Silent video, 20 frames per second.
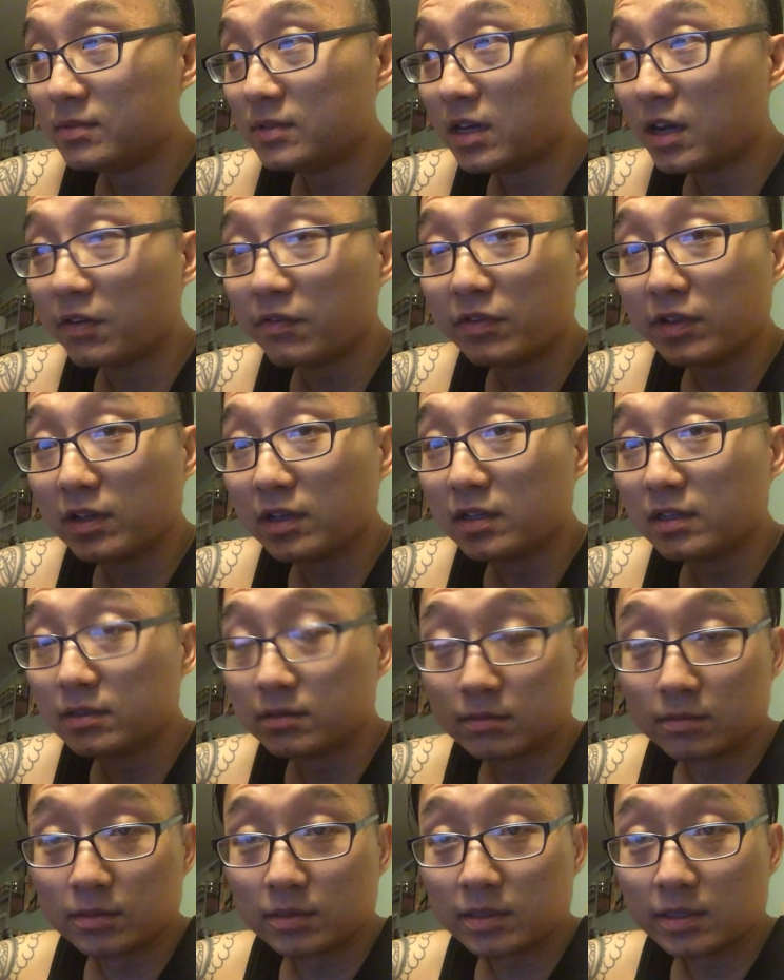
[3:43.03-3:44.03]
of the
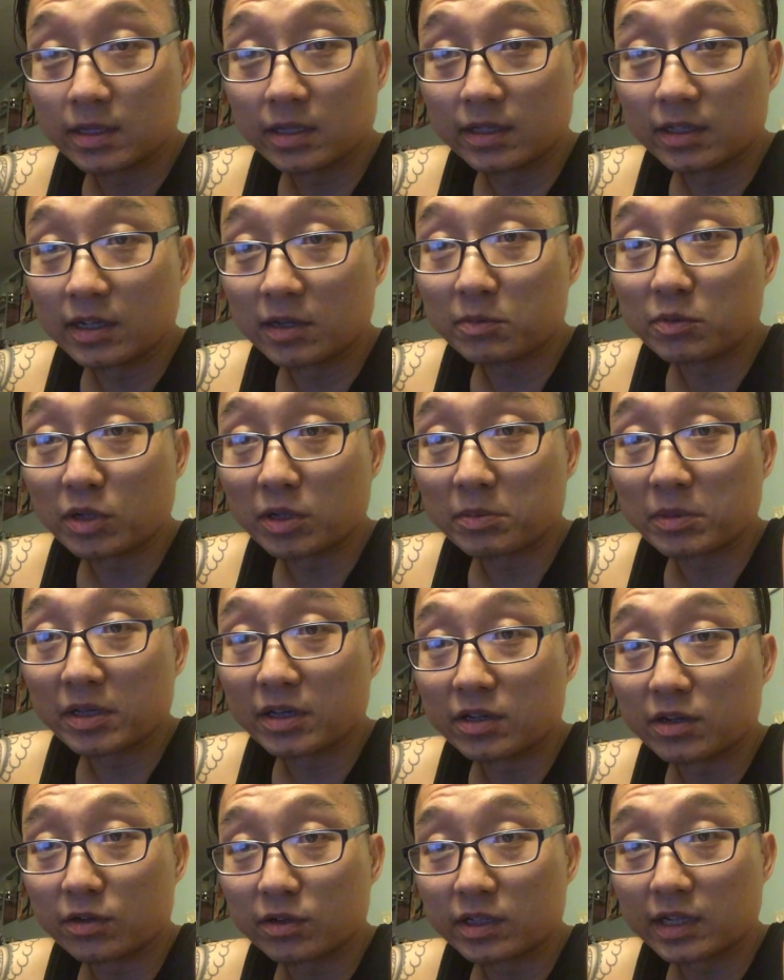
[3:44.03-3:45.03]
the
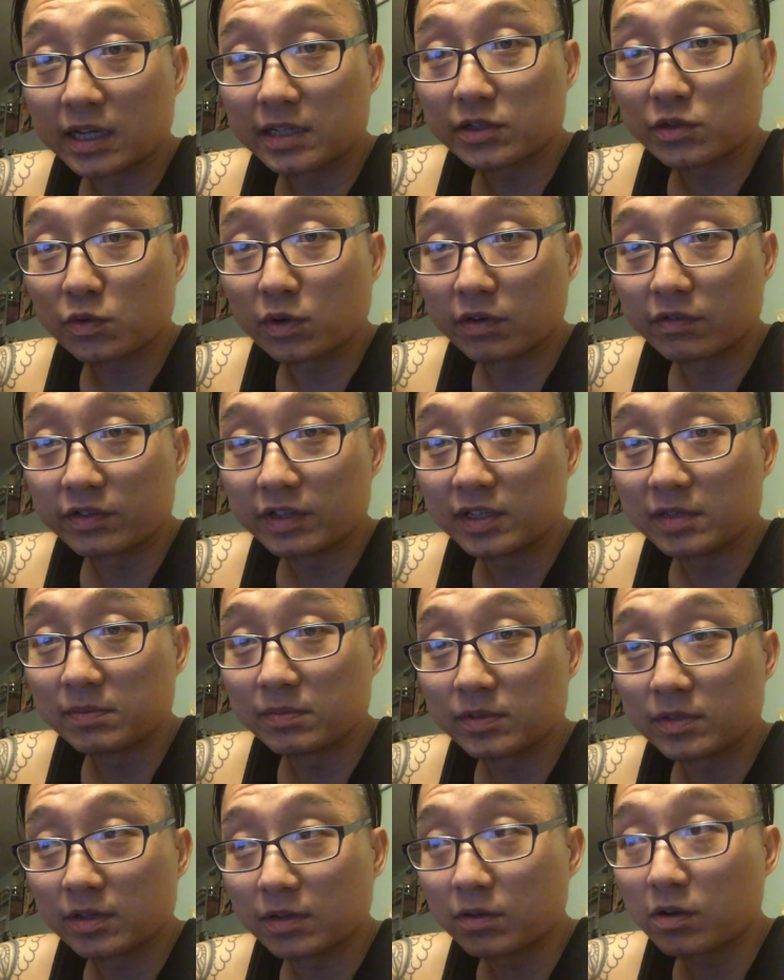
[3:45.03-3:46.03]
WNBA currently has 12
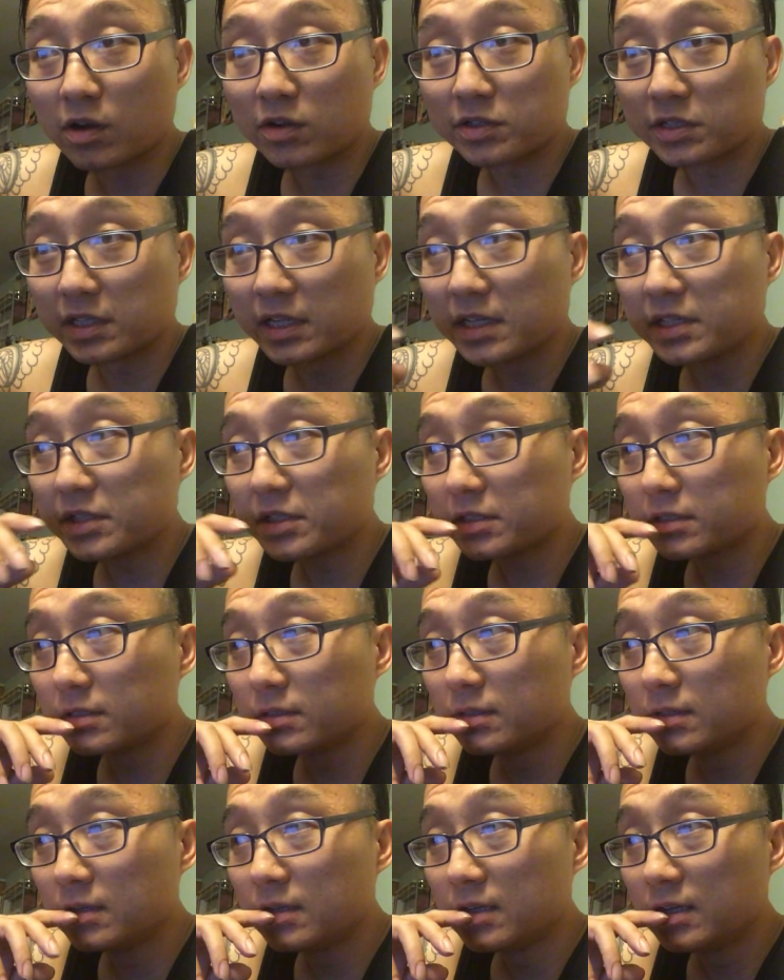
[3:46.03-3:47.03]
teams across the nation.
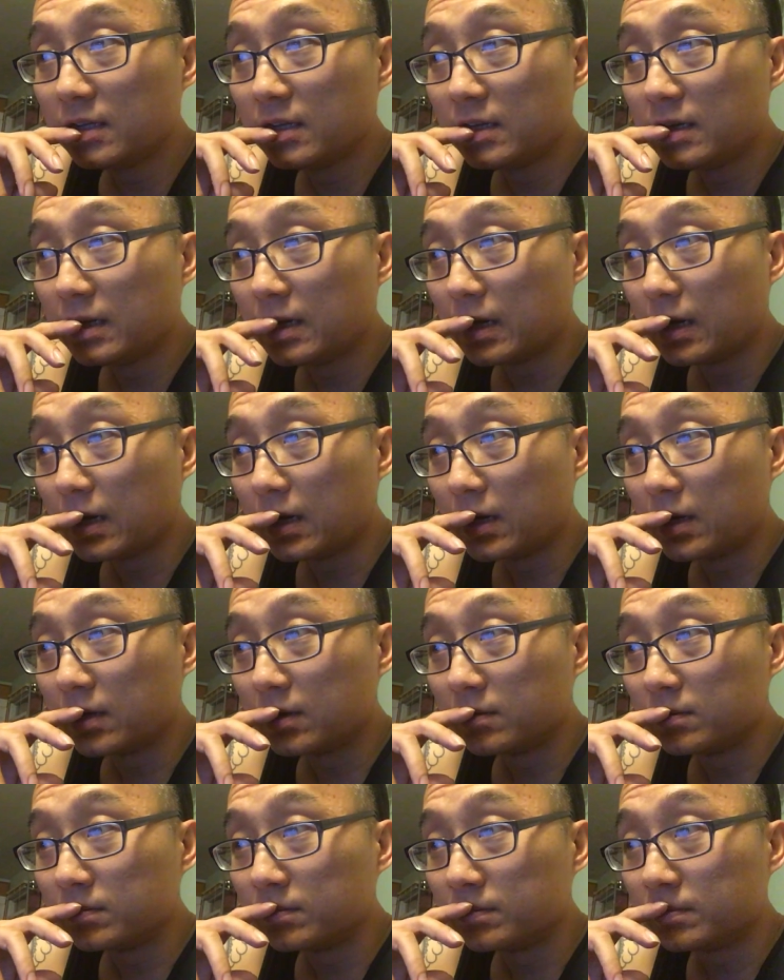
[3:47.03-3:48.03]

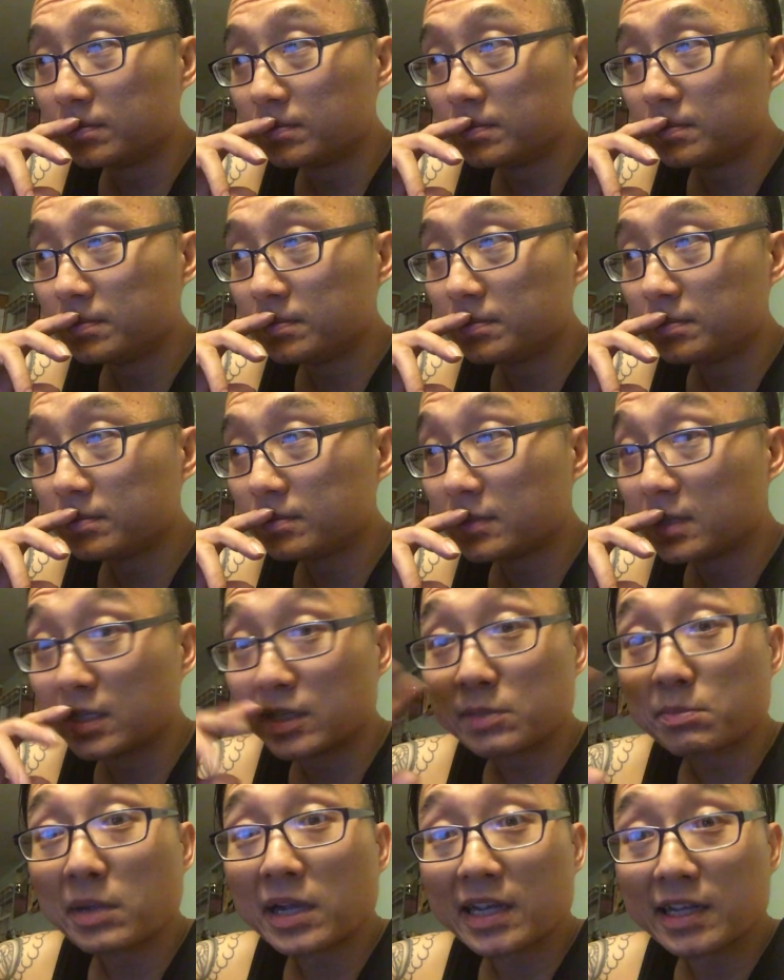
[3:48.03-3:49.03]
Um,
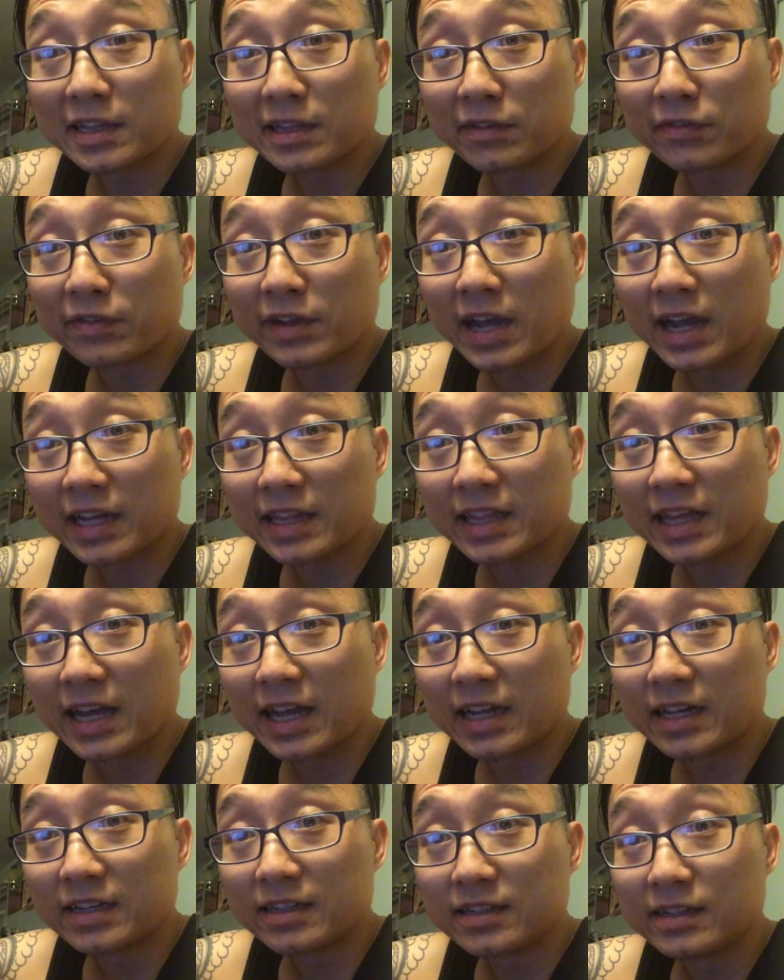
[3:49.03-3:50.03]
despite the fact
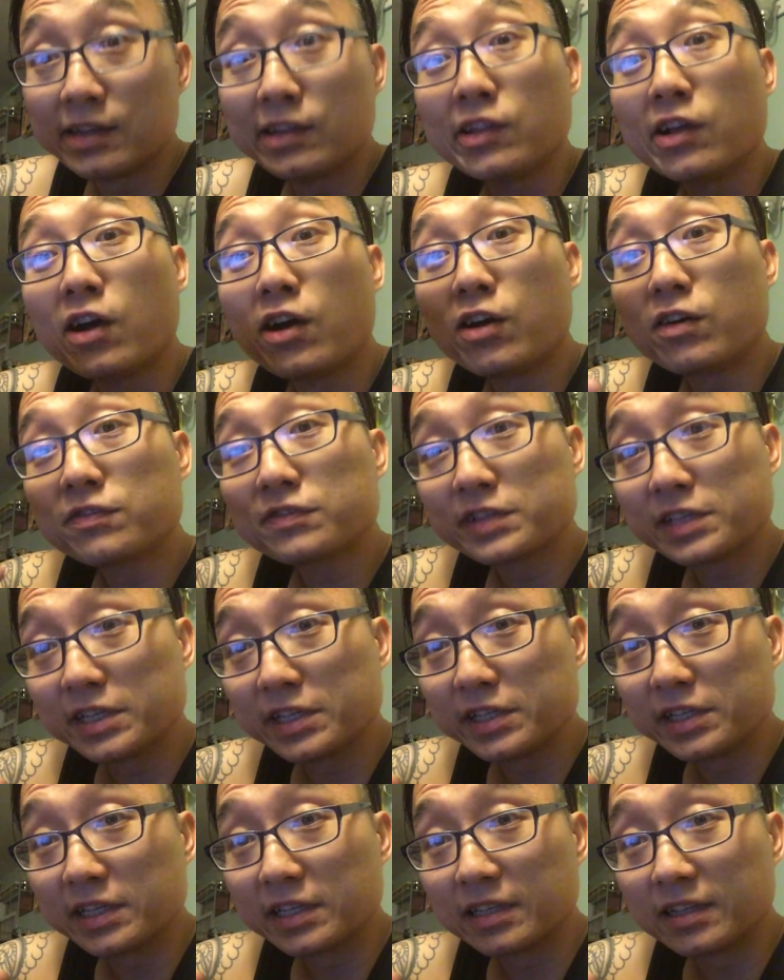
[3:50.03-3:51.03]
that in the off
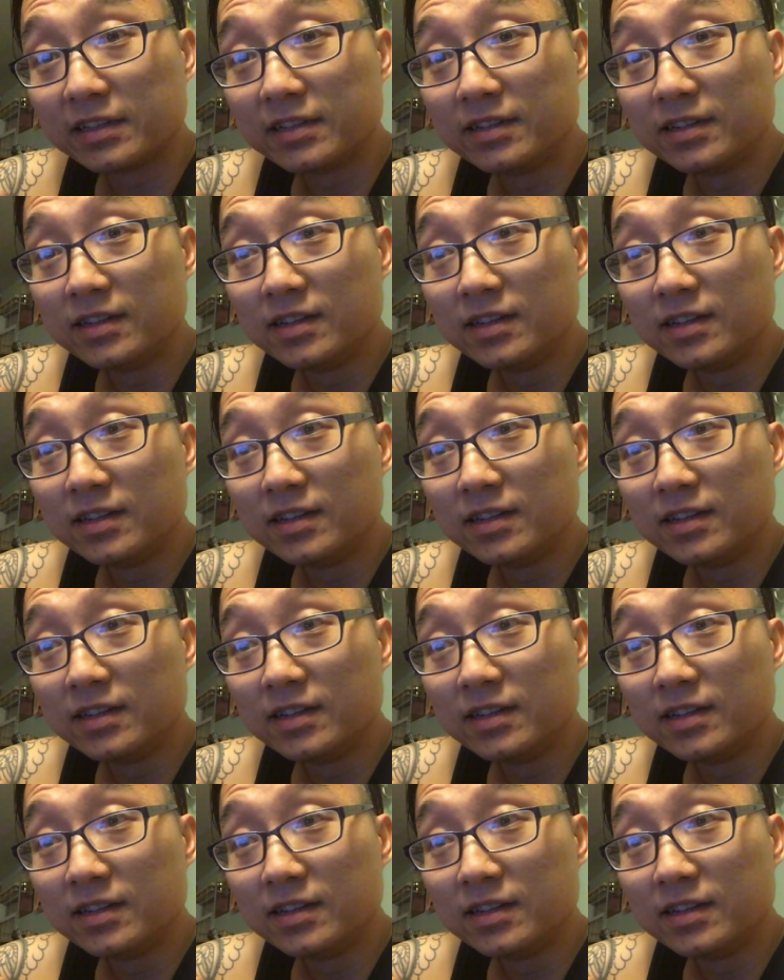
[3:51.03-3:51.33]
season